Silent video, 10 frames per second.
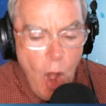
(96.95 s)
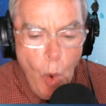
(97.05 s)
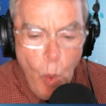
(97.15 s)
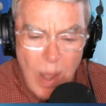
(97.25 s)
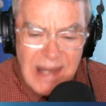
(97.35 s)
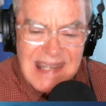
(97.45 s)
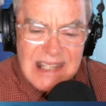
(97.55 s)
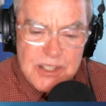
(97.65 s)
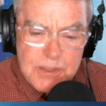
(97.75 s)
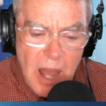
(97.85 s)
What
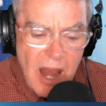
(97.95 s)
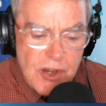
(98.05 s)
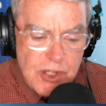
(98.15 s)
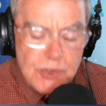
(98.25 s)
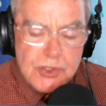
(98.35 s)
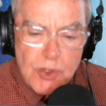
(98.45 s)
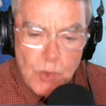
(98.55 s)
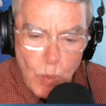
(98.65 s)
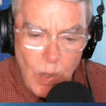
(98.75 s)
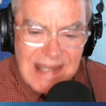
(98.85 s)
inspired you to
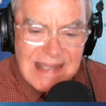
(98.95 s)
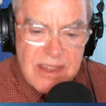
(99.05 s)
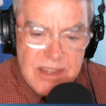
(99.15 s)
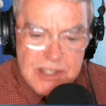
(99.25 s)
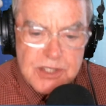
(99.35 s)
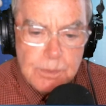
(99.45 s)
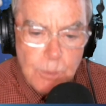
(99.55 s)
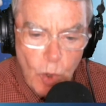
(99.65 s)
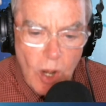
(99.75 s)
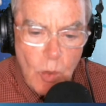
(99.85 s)
write this
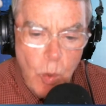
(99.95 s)
book?